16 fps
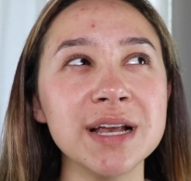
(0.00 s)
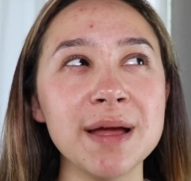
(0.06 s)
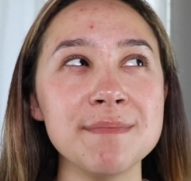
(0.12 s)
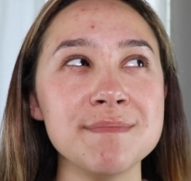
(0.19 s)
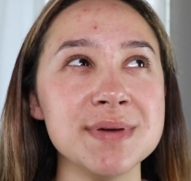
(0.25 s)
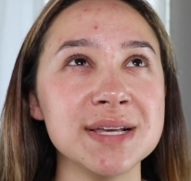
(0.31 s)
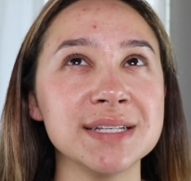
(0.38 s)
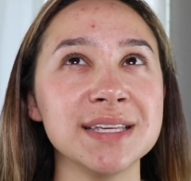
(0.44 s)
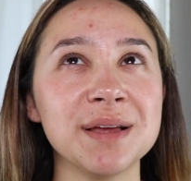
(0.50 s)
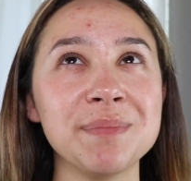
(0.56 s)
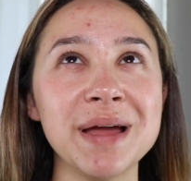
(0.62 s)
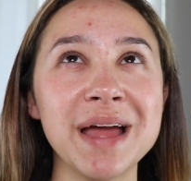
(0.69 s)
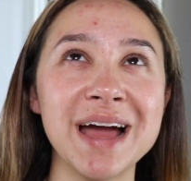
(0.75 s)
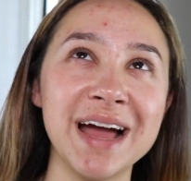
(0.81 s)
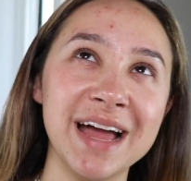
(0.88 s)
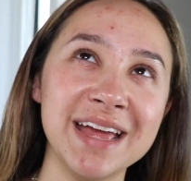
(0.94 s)
I mix like
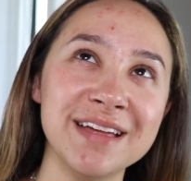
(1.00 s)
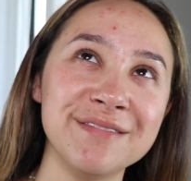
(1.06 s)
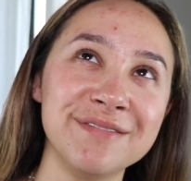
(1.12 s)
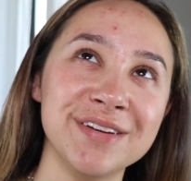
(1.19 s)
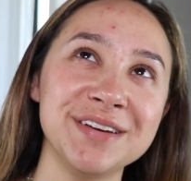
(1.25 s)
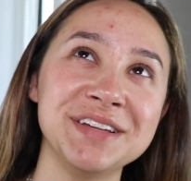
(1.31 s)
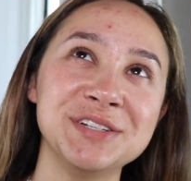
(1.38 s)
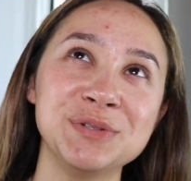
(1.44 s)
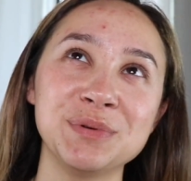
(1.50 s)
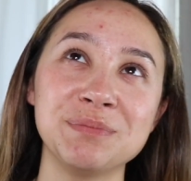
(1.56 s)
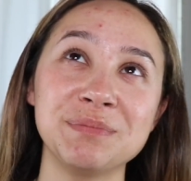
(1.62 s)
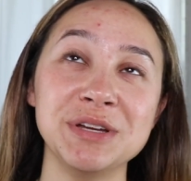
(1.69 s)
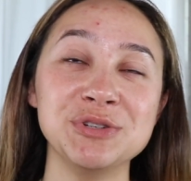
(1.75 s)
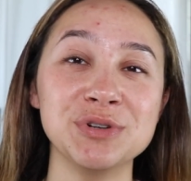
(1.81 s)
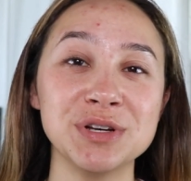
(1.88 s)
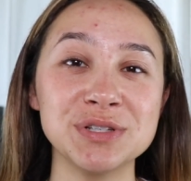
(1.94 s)
my high-end foundation with
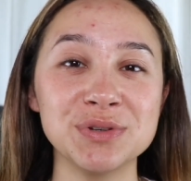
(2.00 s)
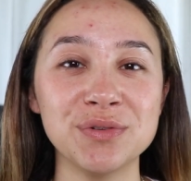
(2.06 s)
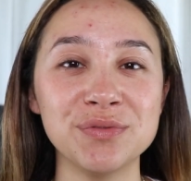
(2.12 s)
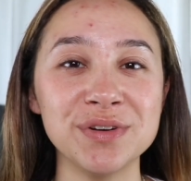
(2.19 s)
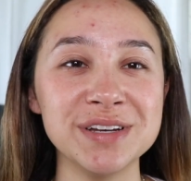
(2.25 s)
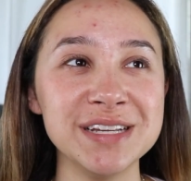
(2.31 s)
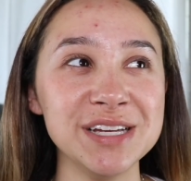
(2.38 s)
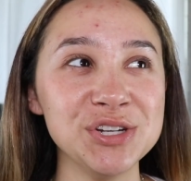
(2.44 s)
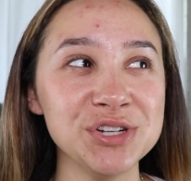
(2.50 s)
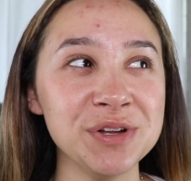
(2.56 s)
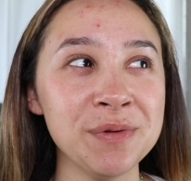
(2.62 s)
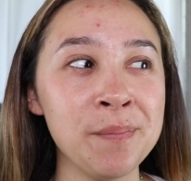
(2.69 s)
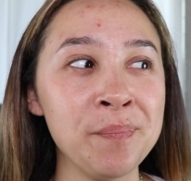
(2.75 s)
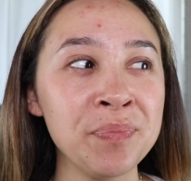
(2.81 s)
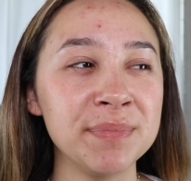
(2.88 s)
my drugstore foundation,